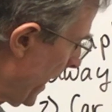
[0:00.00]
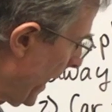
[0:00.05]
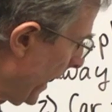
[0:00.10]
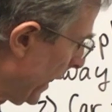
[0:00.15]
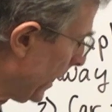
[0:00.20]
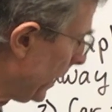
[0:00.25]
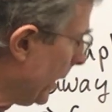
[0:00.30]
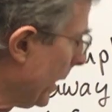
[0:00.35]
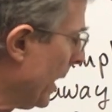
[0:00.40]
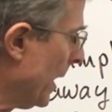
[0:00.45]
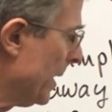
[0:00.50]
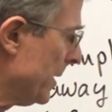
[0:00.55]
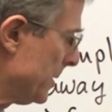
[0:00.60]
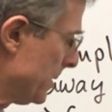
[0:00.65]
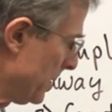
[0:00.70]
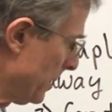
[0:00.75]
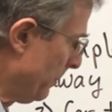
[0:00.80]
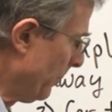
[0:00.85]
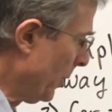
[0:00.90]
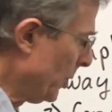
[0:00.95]
analyze
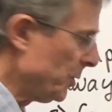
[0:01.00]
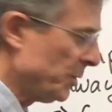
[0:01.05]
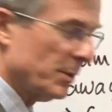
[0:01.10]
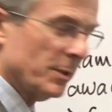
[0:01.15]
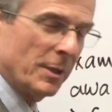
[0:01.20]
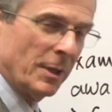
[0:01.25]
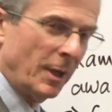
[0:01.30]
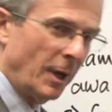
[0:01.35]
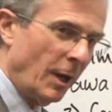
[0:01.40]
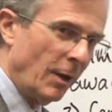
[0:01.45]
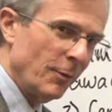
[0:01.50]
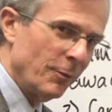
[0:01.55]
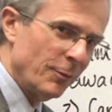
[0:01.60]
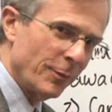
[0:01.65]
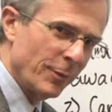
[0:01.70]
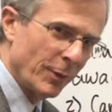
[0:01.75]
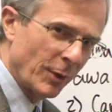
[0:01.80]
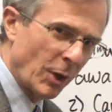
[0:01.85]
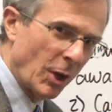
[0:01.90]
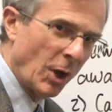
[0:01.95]
the motion of
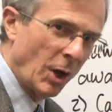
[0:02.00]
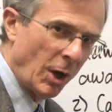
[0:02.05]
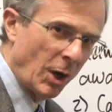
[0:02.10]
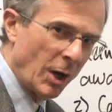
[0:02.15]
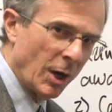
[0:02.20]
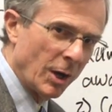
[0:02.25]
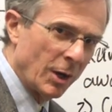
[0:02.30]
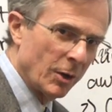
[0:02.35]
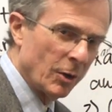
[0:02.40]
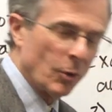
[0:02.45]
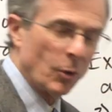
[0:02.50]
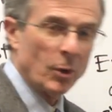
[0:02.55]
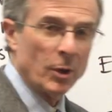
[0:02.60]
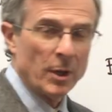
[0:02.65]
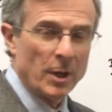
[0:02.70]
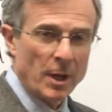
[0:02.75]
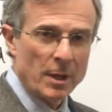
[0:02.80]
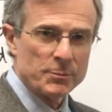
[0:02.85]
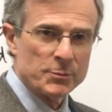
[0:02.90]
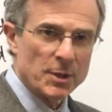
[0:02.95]
the car or an
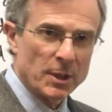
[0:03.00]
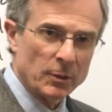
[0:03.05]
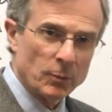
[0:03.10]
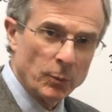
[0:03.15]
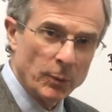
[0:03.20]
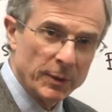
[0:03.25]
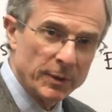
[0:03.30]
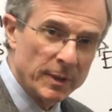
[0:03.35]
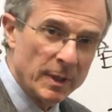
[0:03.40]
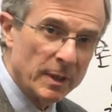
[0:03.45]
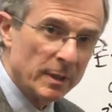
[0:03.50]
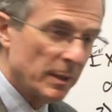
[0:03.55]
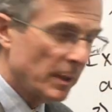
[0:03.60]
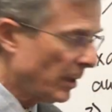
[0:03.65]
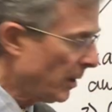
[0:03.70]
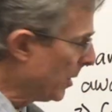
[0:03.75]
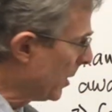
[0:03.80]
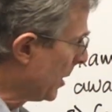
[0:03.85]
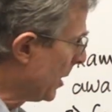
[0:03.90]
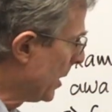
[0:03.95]
object within the
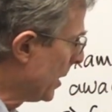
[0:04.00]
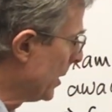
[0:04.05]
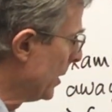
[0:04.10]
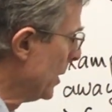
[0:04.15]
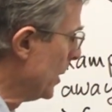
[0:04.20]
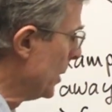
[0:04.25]
car